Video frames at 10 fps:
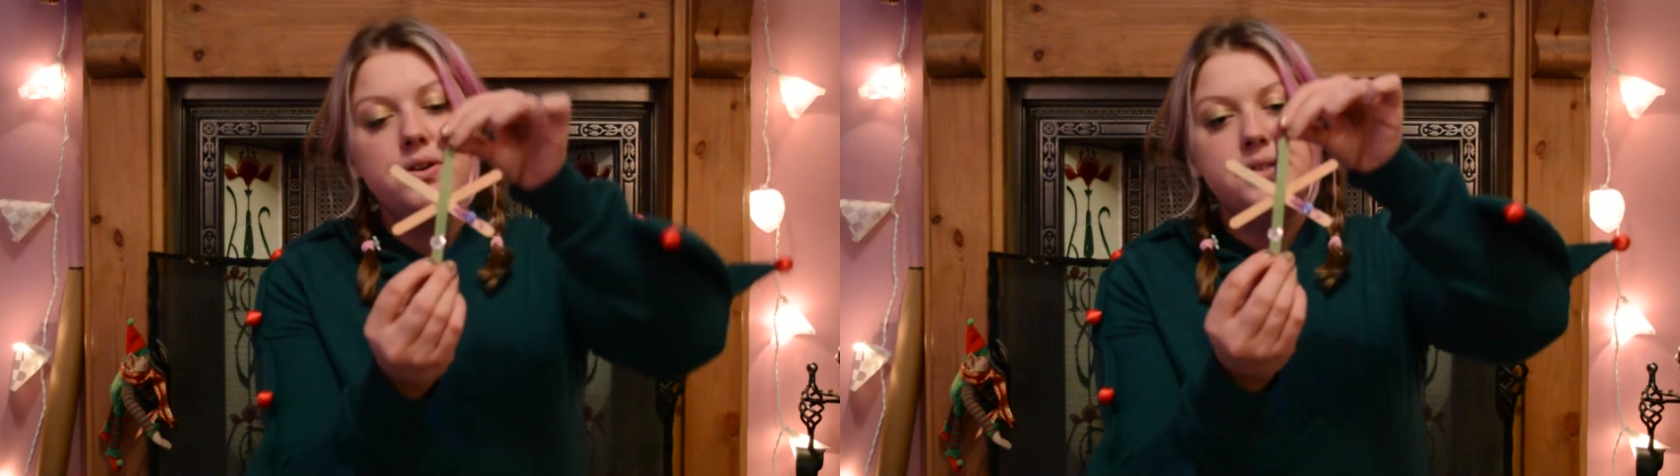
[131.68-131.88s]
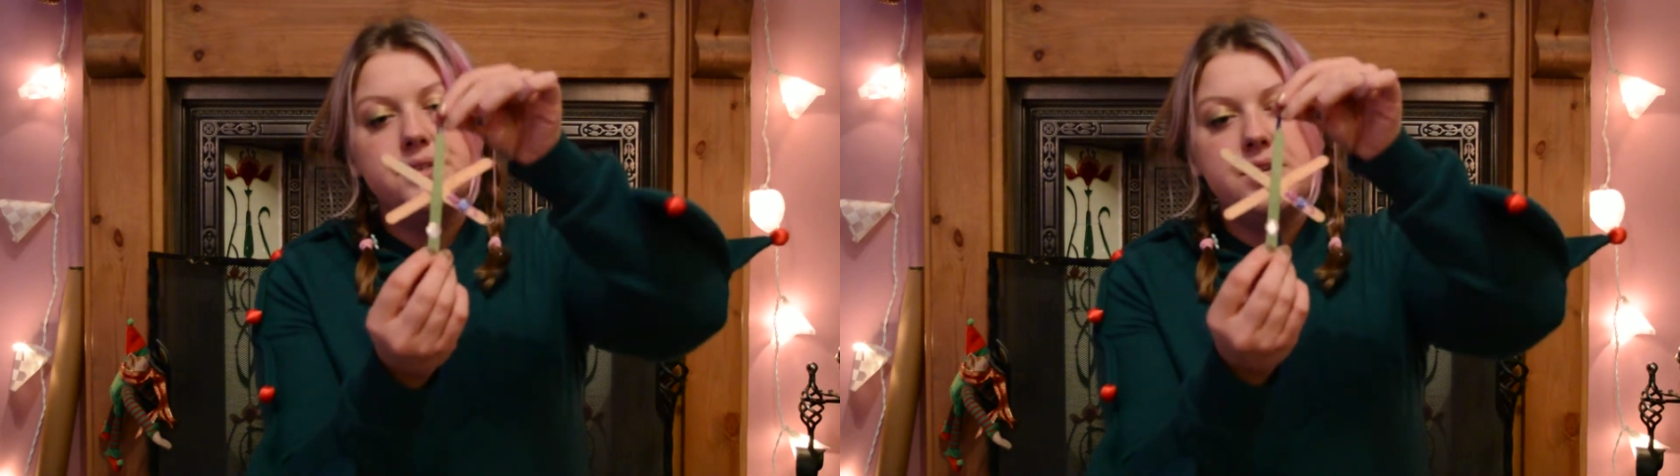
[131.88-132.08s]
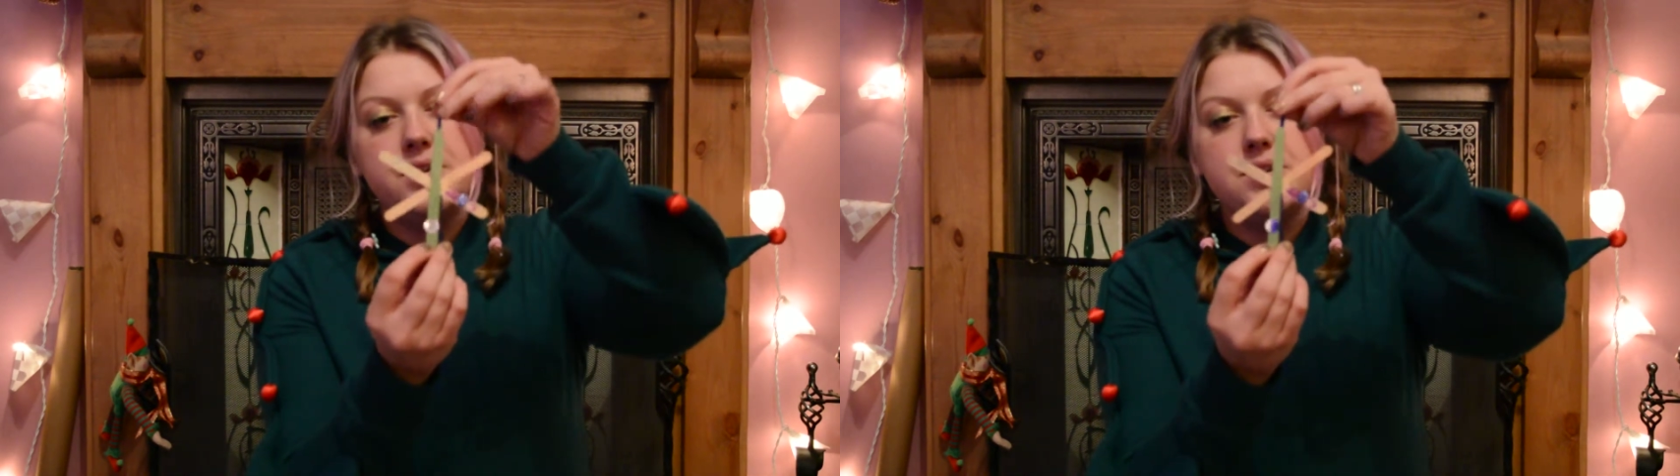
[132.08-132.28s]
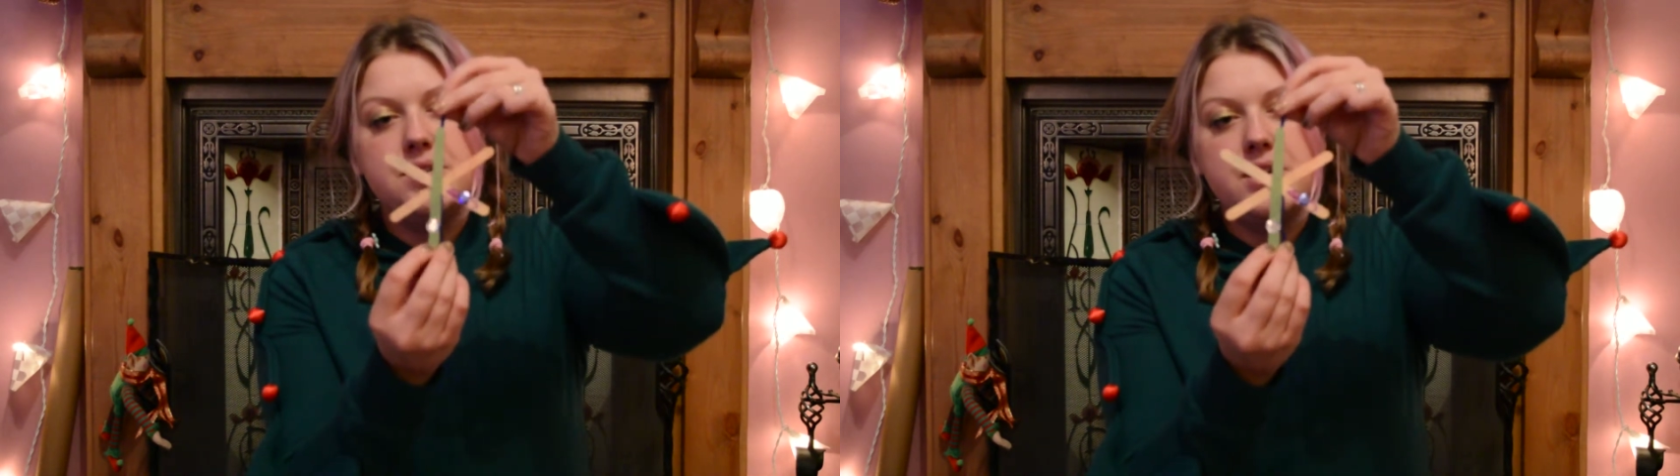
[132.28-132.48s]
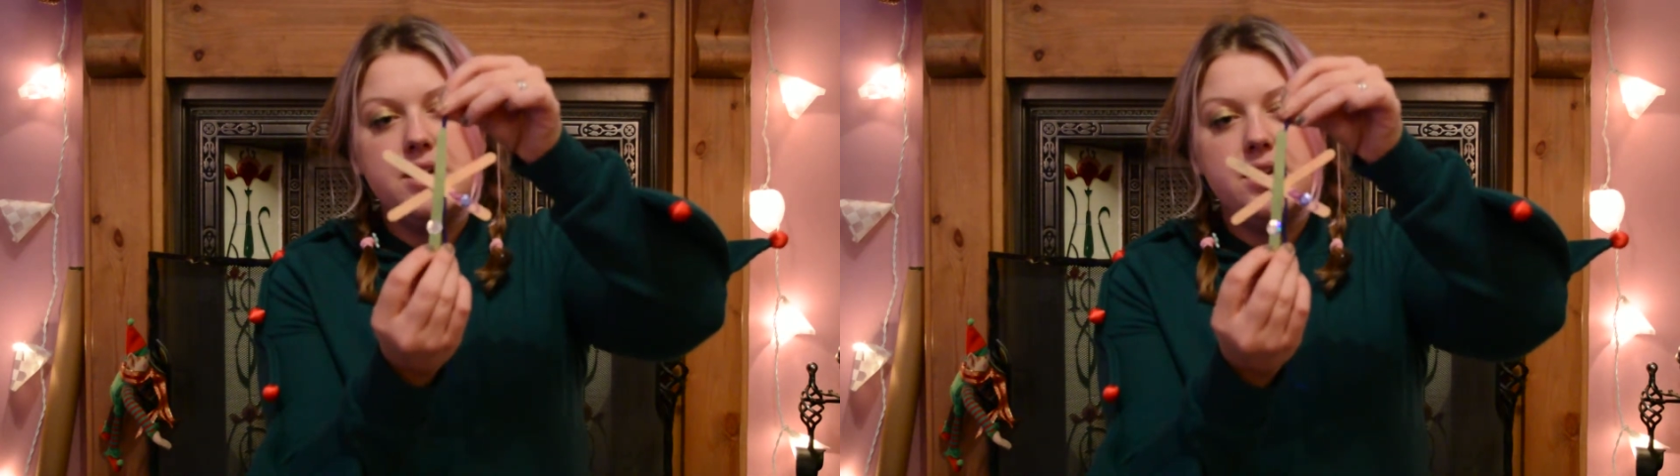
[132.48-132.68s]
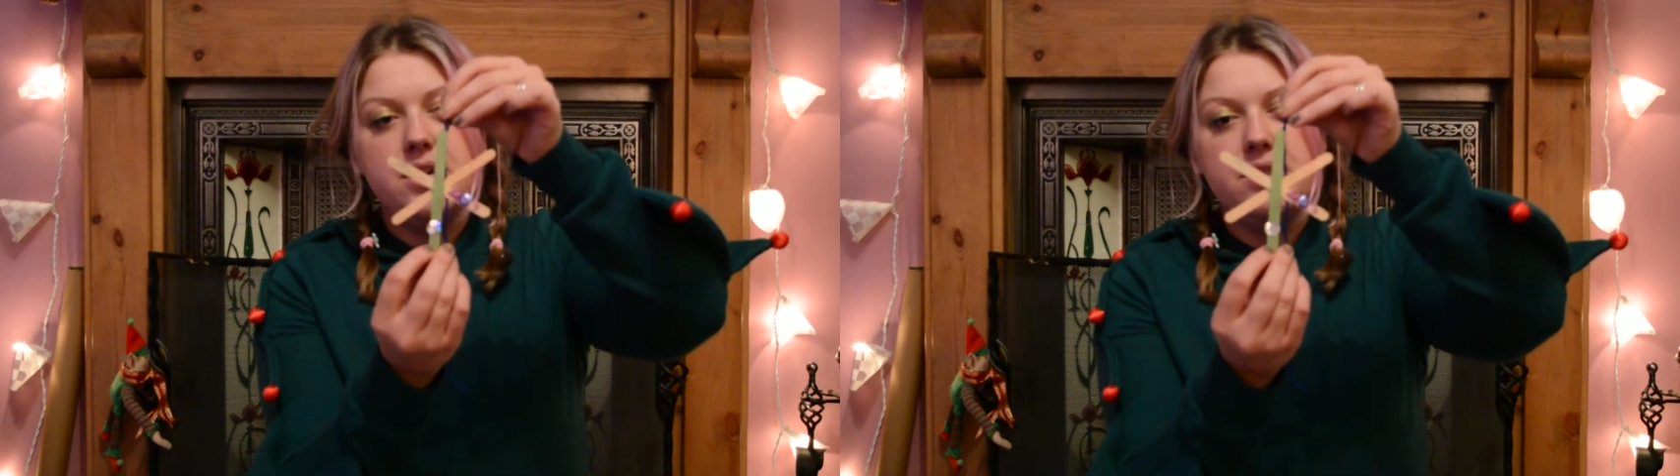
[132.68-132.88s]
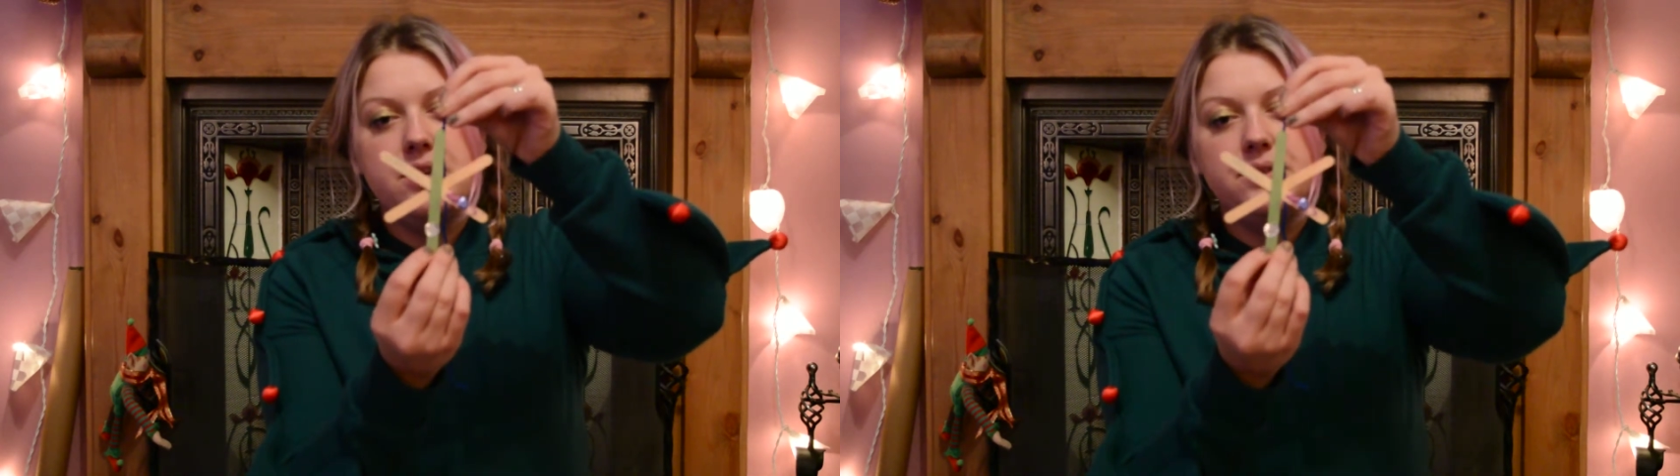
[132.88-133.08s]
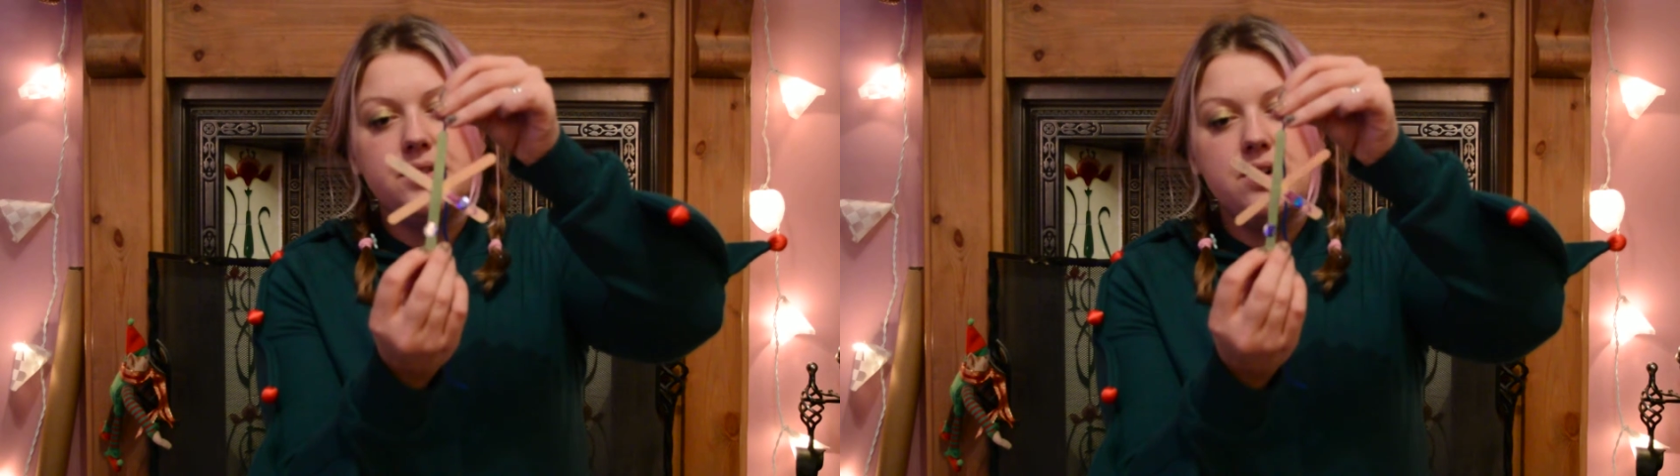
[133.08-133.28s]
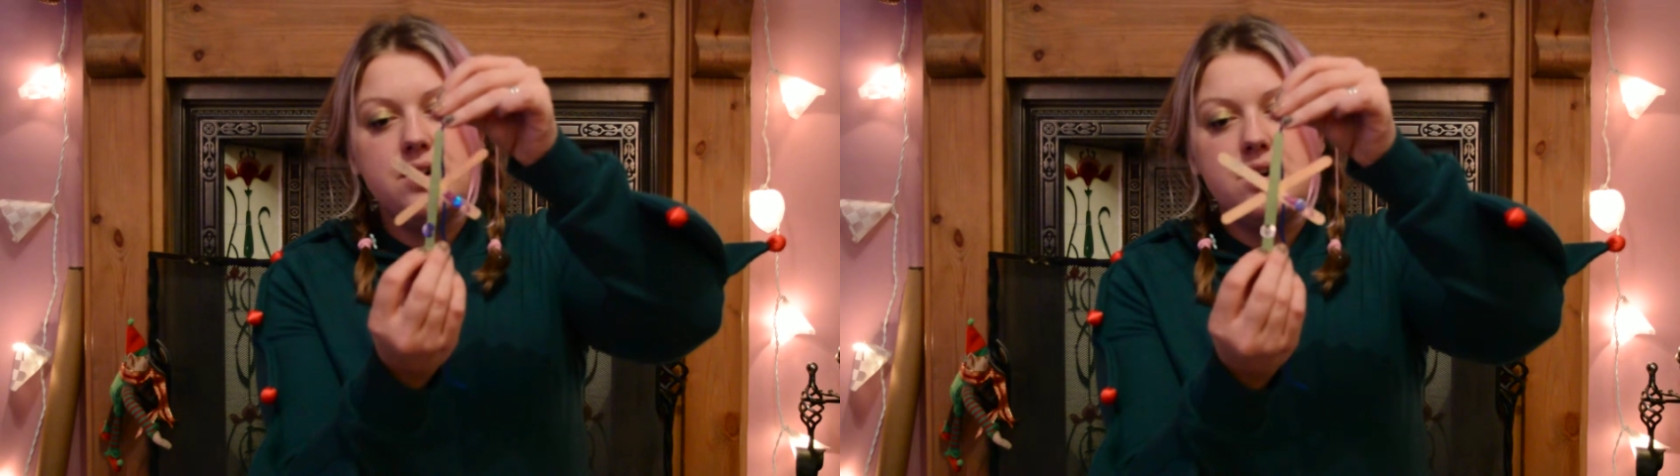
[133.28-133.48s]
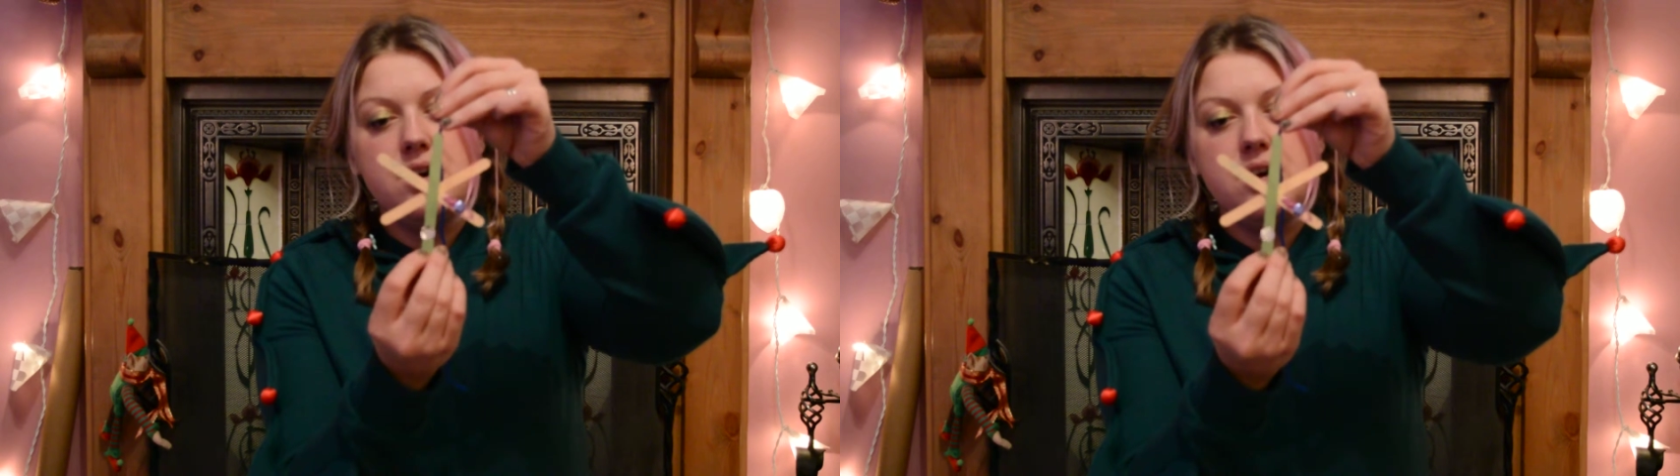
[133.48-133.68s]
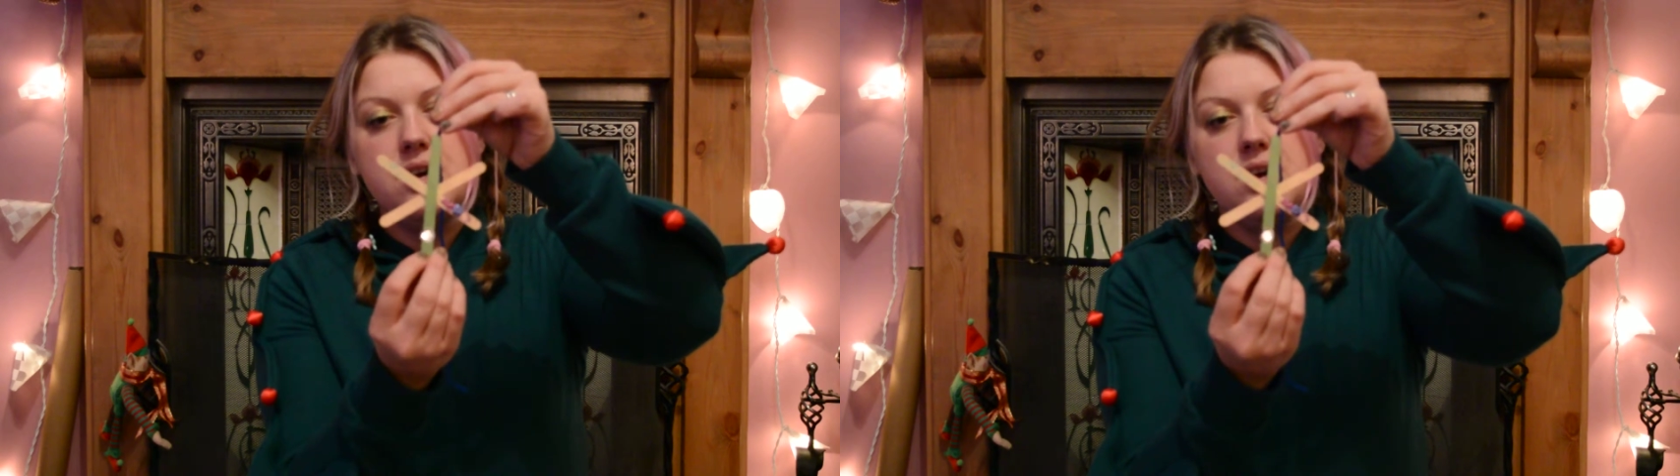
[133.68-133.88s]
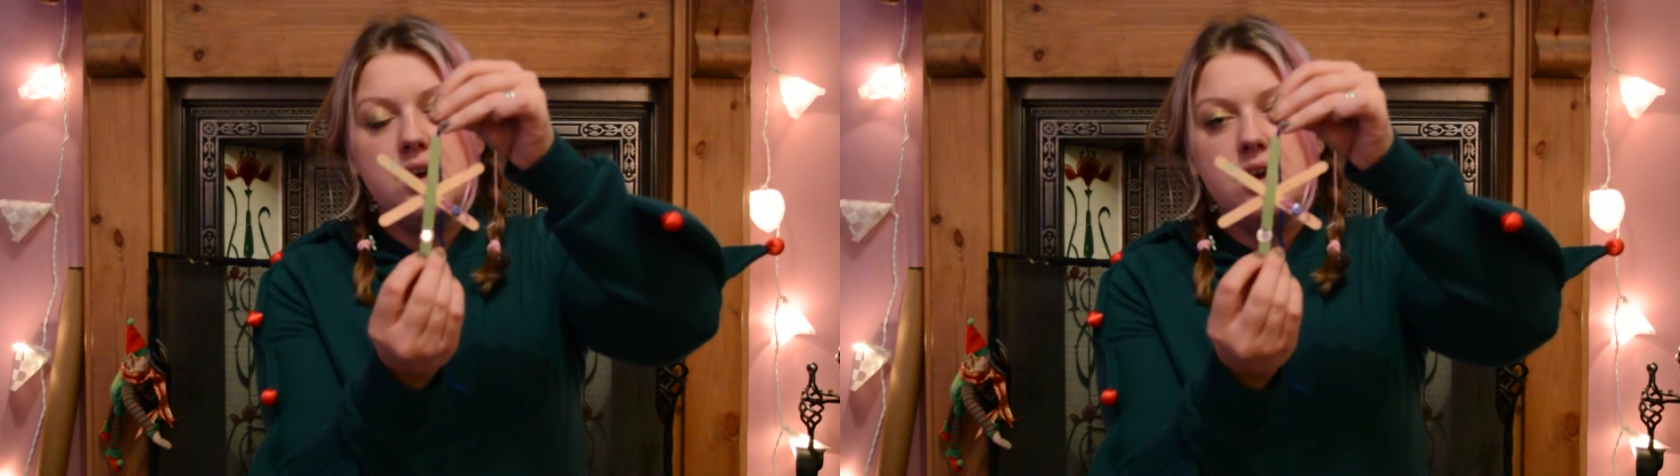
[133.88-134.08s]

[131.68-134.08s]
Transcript: So there you go, those are